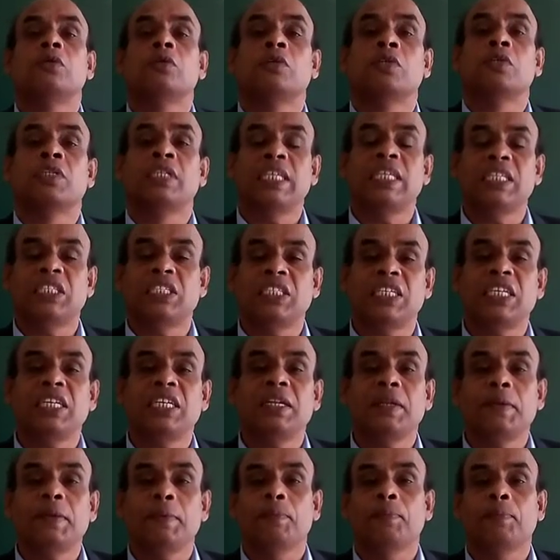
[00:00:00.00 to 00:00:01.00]
reach
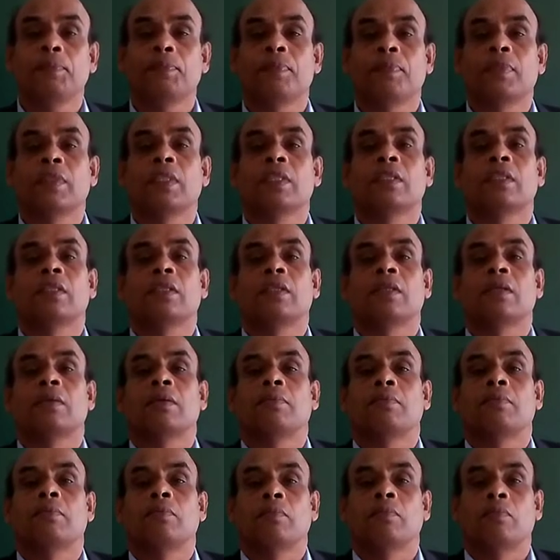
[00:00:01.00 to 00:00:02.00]
in
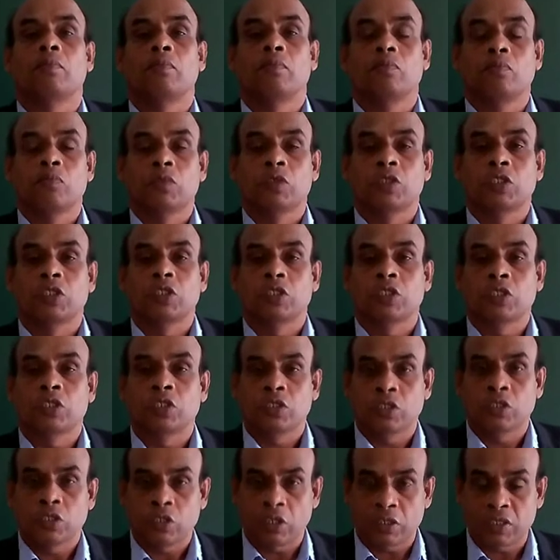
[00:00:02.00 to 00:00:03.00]

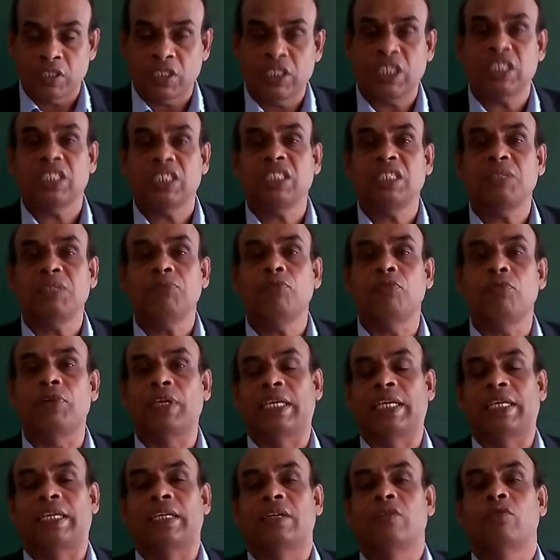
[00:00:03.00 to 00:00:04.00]
successive
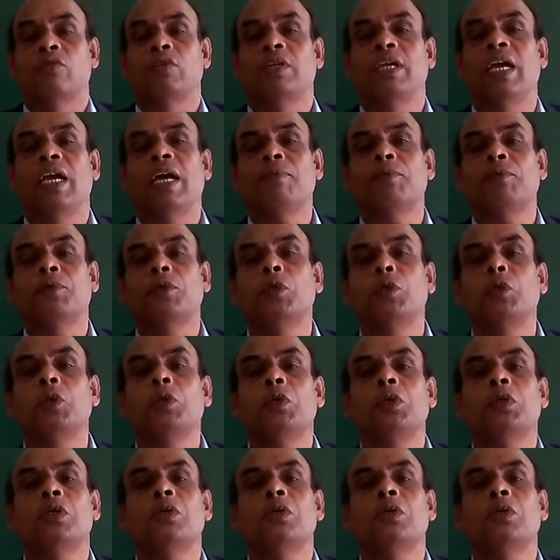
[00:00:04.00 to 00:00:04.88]
way. We have to